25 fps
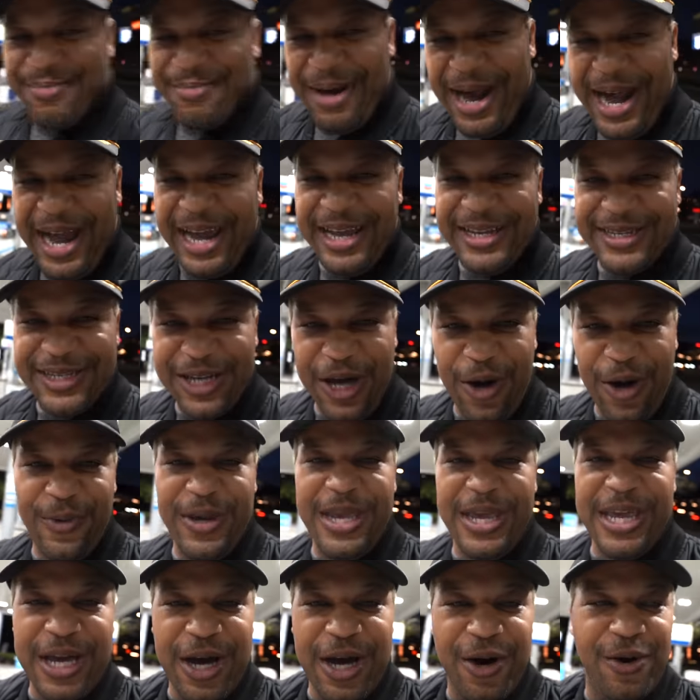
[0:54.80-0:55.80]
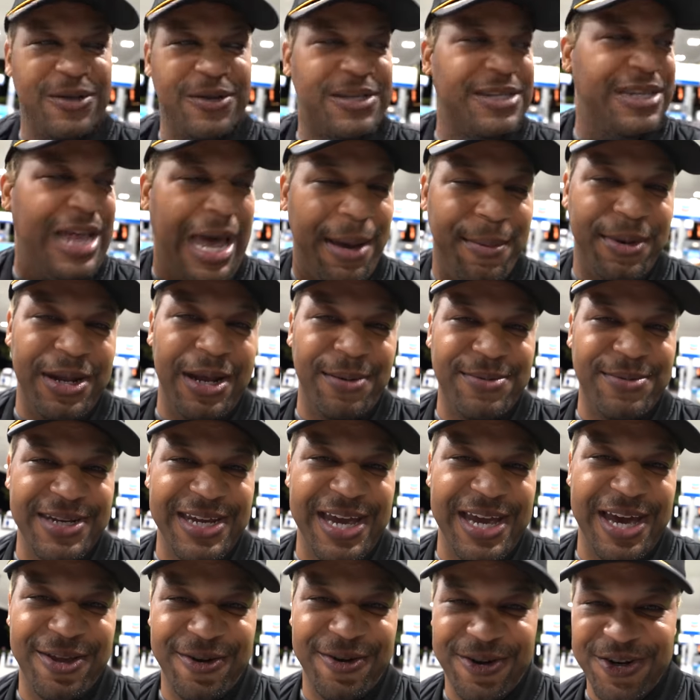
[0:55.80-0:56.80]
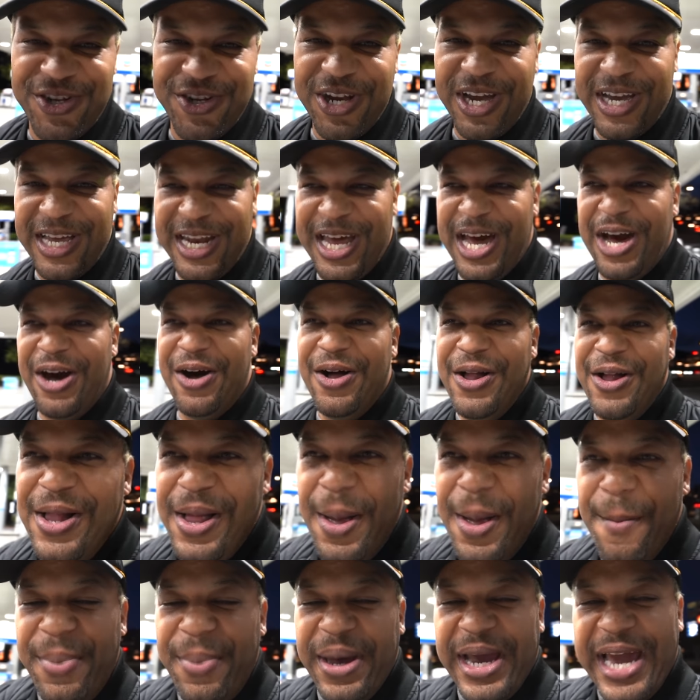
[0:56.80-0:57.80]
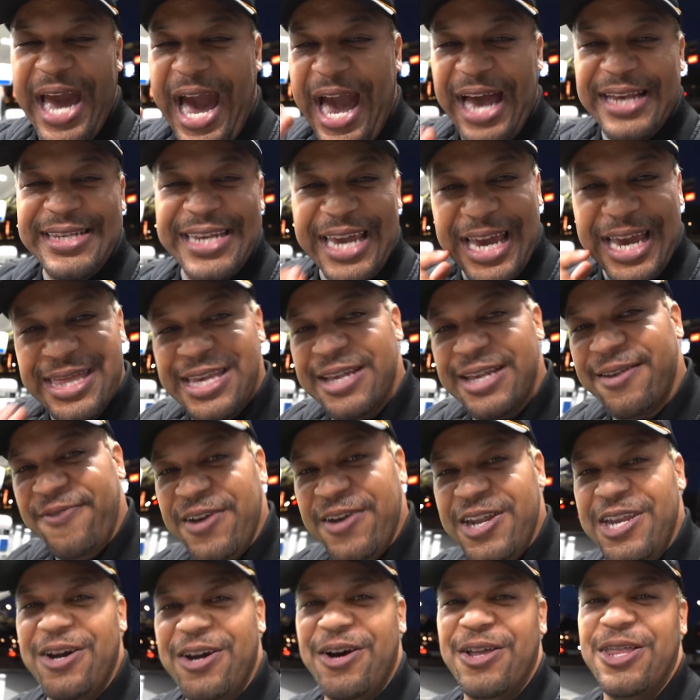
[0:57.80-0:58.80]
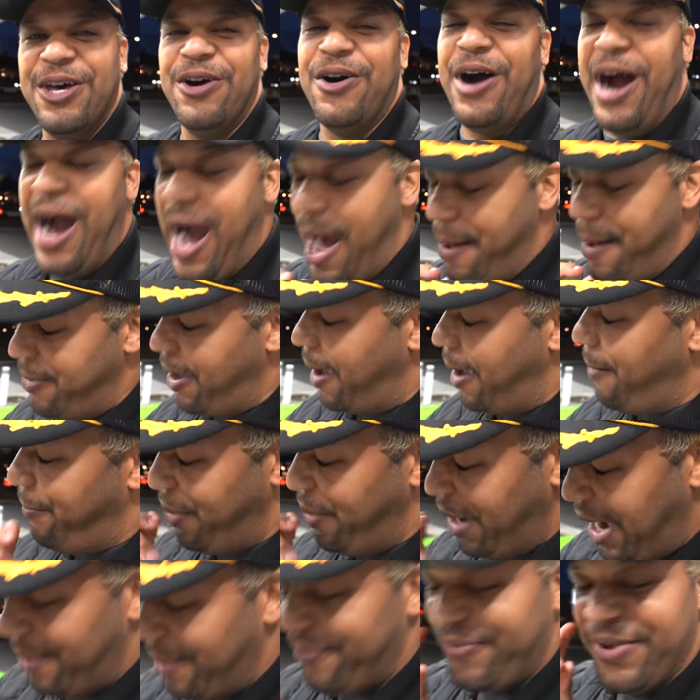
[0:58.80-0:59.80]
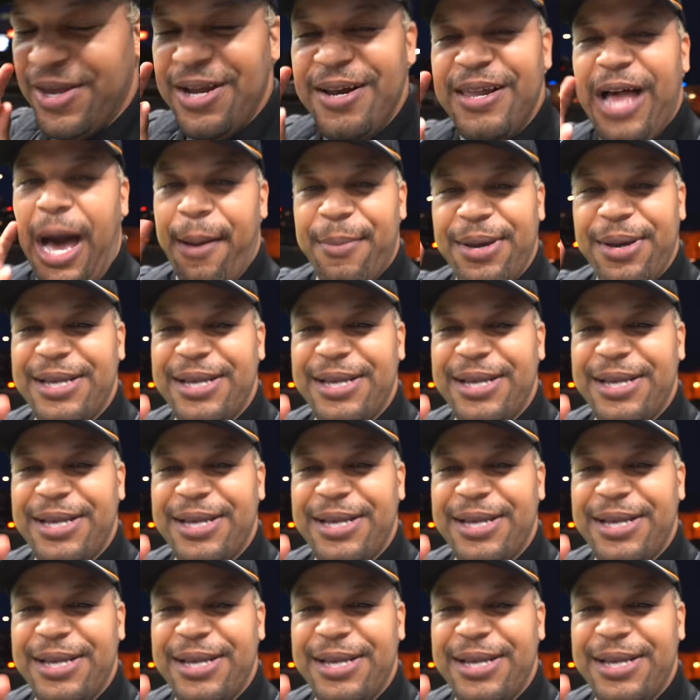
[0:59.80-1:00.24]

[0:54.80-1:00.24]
mine, so we can go slime it up together and check it out. But guys, in this video though, I'm pumped. I'm